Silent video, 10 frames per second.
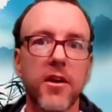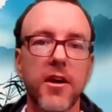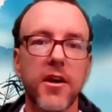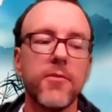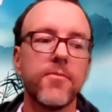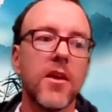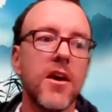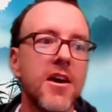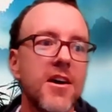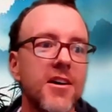Okay?
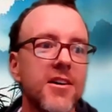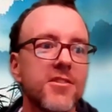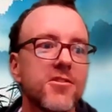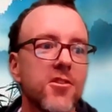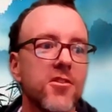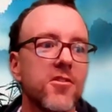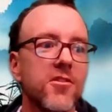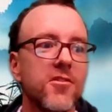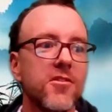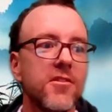So the
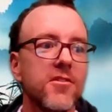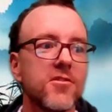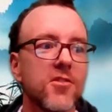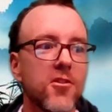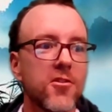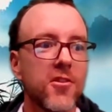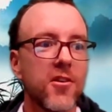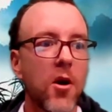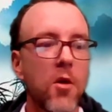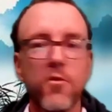so
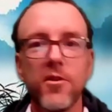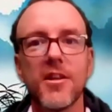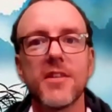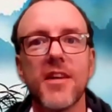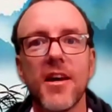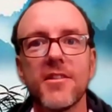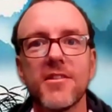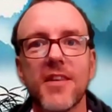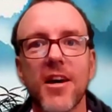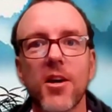hopefully that's
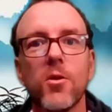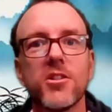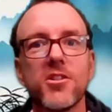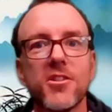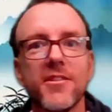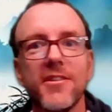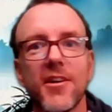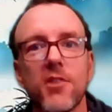answered that question.